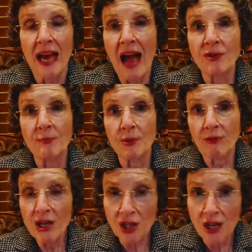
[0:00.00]
after
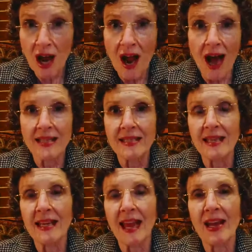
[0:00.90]
progression on a
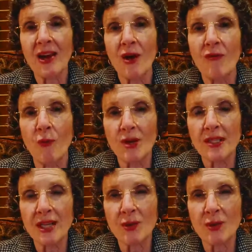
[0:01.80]
CDK four, six.